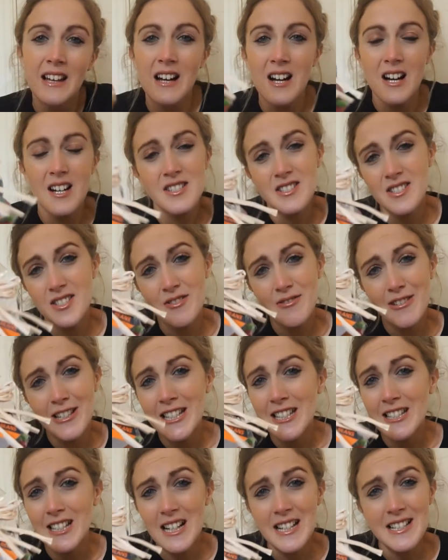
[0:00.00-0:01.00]
I just
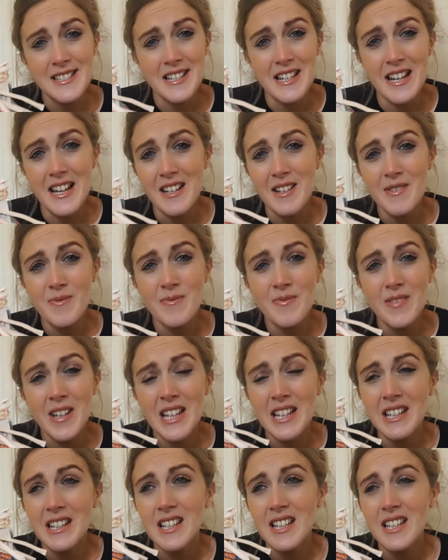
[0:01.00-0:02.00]
really liked it, and I'm
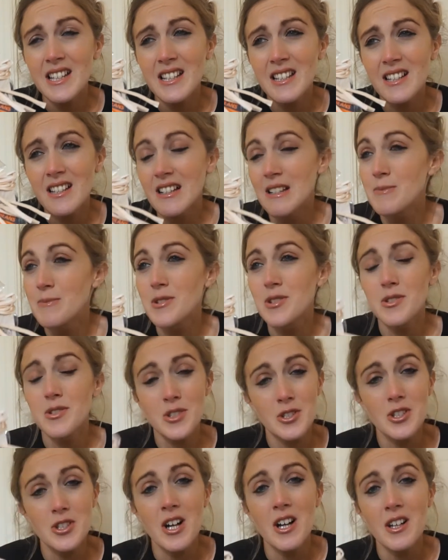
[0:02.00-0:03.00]
like, I'm such a
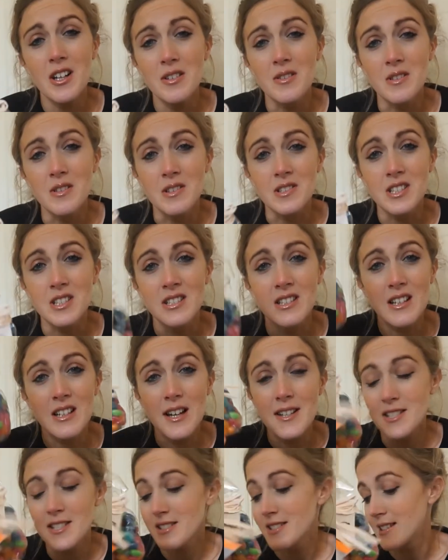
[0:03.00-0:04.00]
child. I
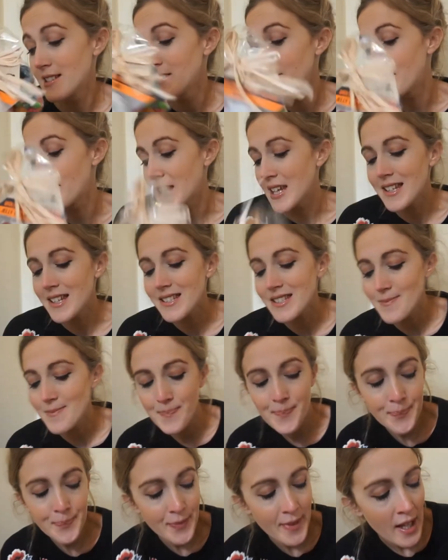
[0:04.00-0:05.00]
just love these.
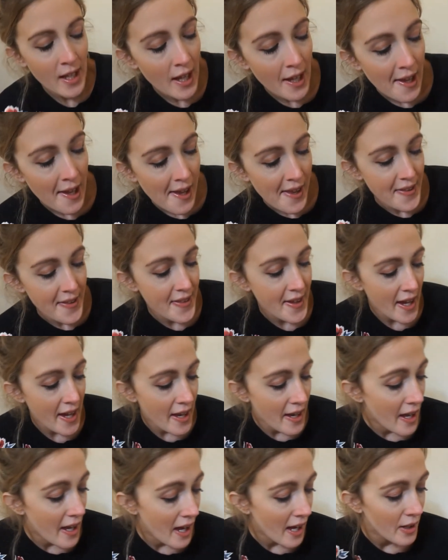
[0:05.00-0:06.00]

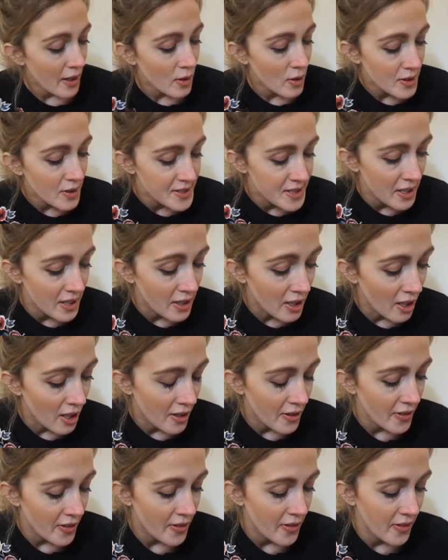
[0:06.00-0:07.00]
Then I also
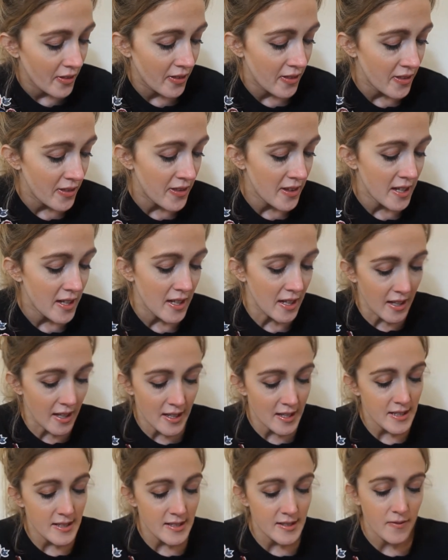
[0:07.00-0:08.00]
got
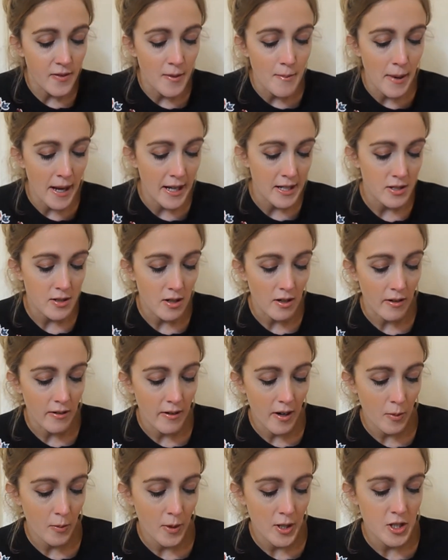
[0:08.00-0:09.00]
these from
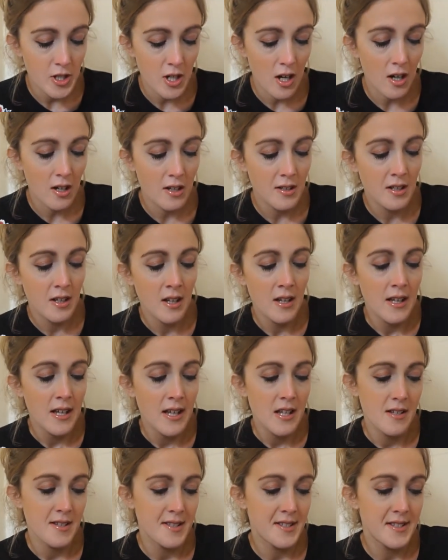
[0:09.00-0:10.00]
Pandora, which are
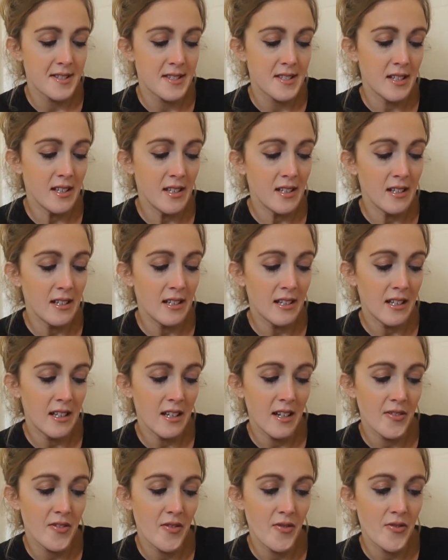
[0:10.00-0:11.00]

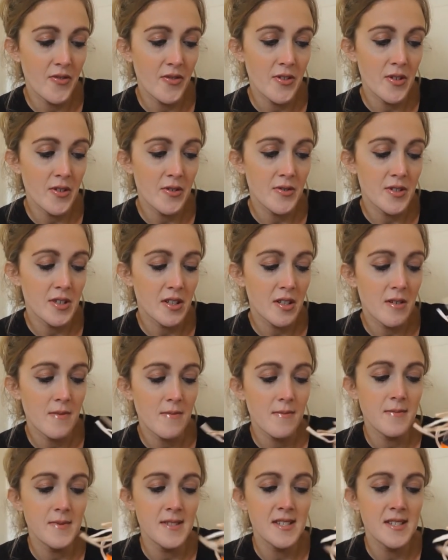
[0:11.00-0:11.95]
Celia fruit gums,